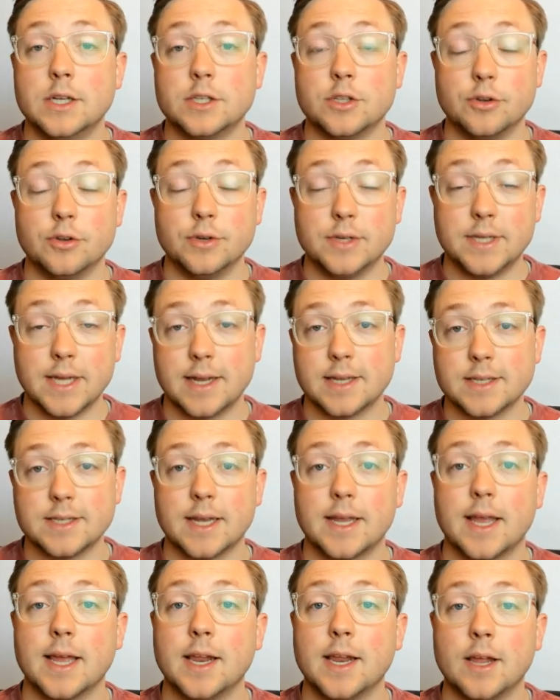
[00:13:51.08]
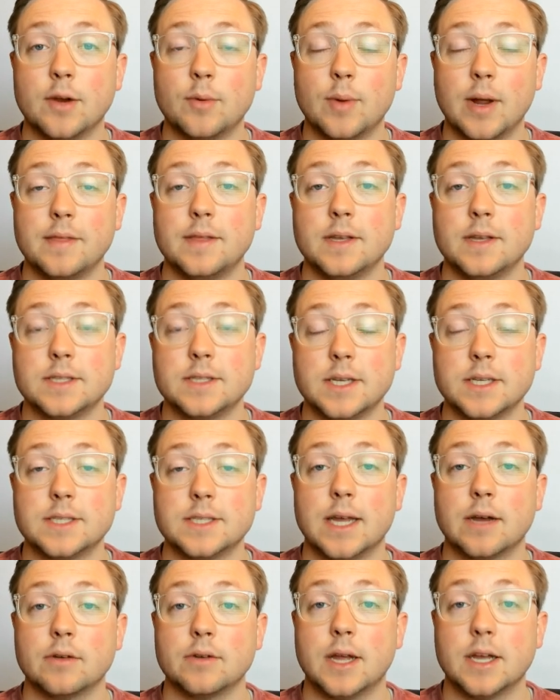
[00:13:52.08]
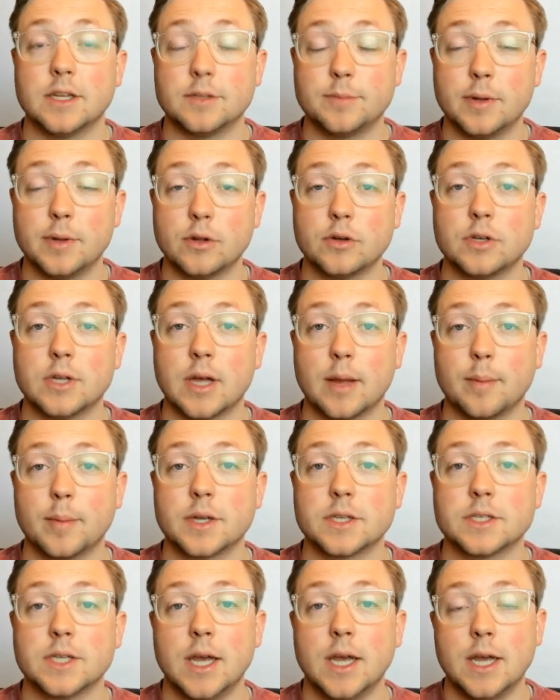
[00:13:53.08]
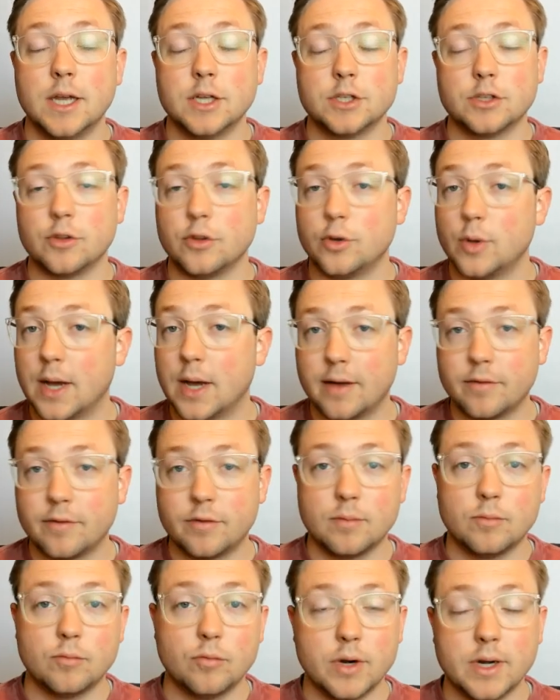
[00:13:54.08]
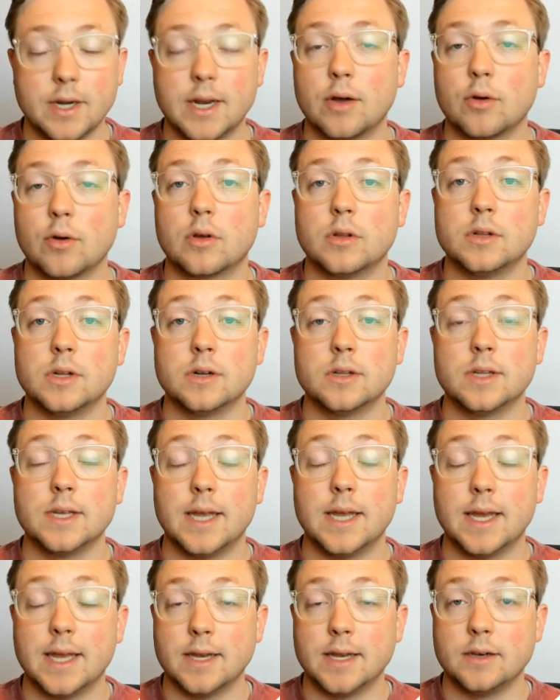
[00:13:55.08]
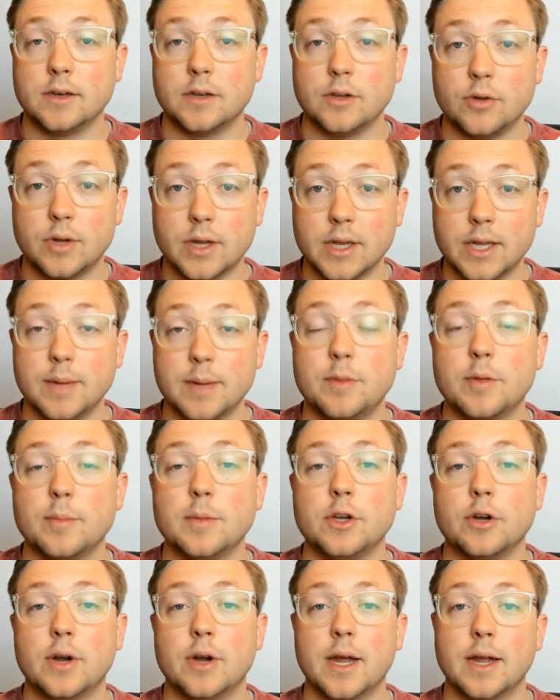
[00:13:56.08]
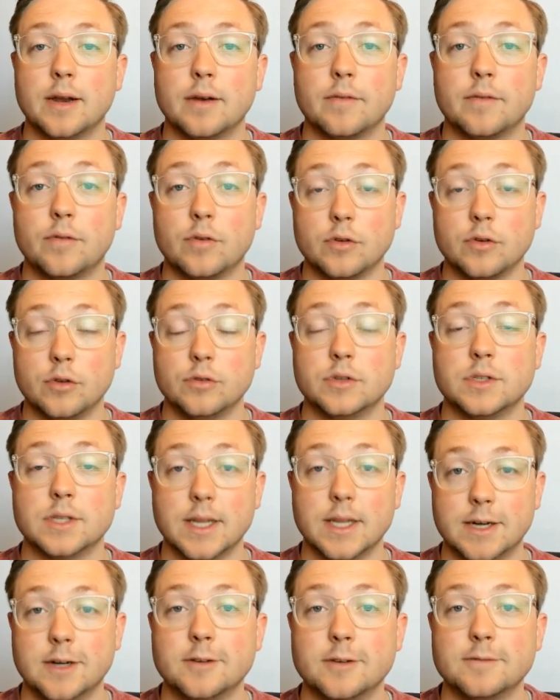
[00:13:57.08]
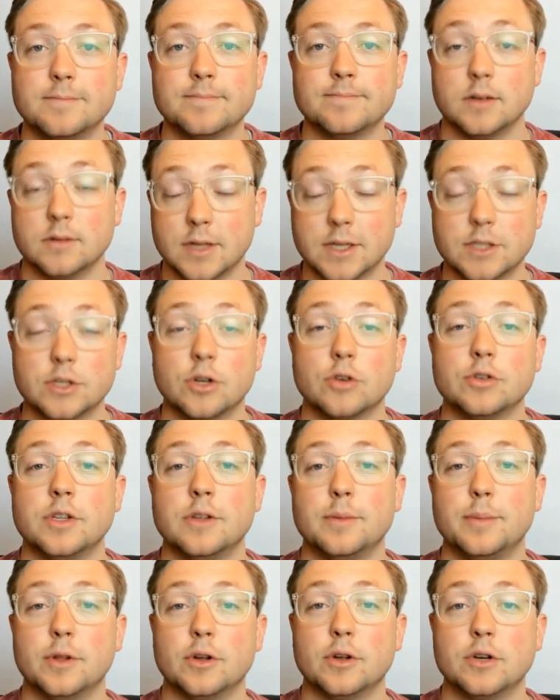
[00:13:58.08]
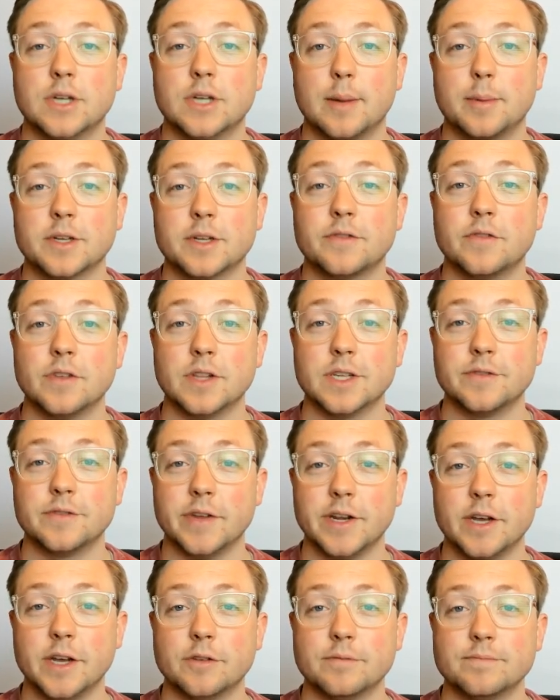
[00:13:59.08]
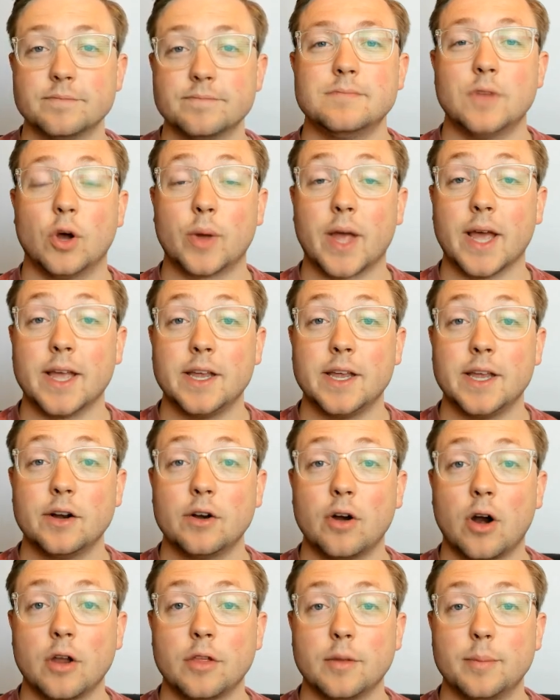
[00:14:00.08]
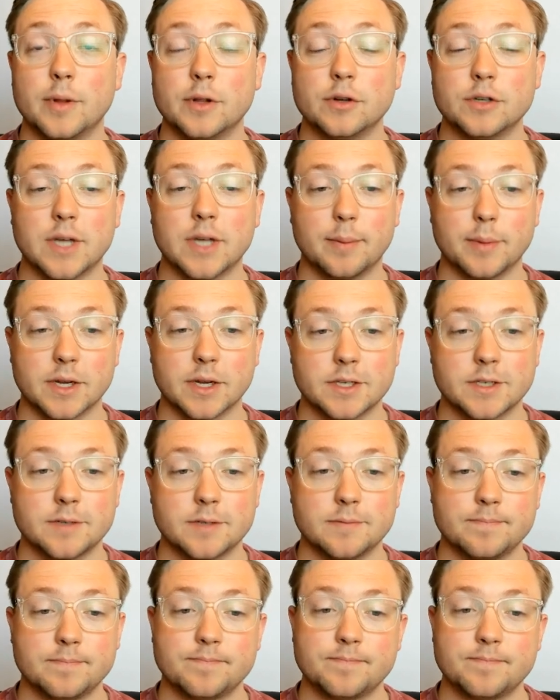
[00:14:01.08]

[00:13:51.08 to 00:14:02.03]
So you take a second and write these things down as pillar topics so that you have them written out clearly and you can keep them in your head for use later. Let's go to the pillar topics for this video. Okay, here are the pillar topics.